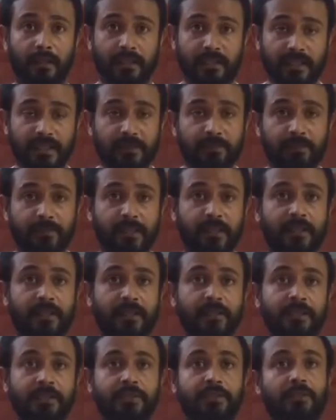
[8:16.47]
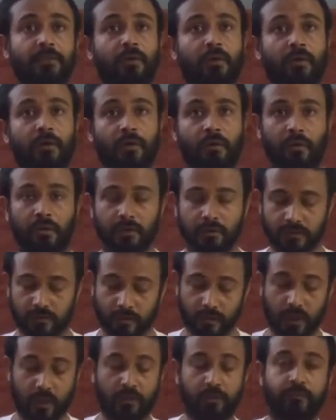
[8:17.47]
deep inhalation or not. So
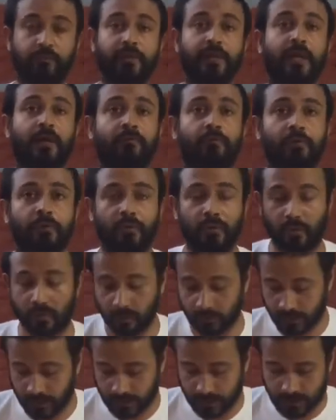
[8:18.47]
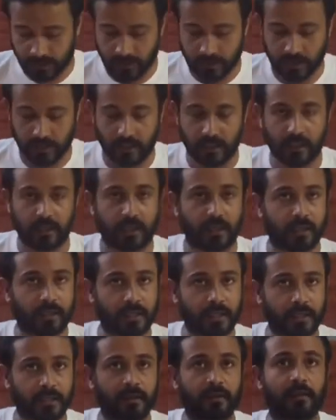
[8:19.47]
how we have to go?
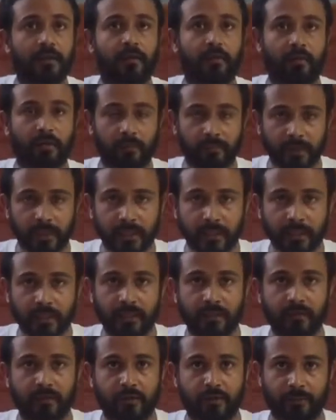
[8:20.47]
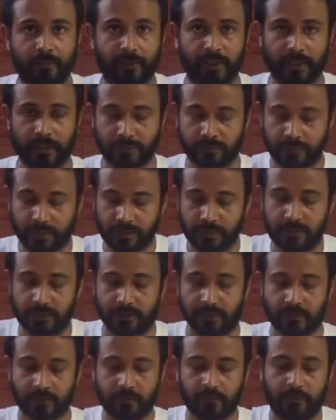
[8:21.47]
Again, rubbing the ribcage
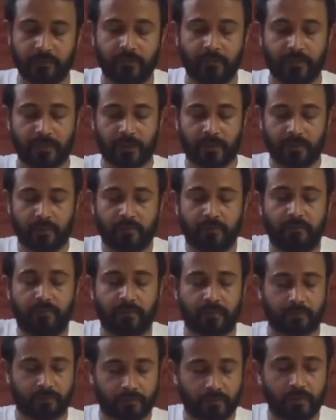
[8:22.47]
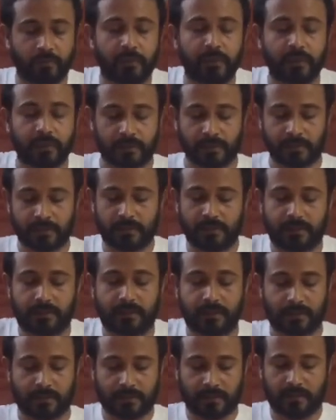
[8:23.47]
muscle for a few minutes.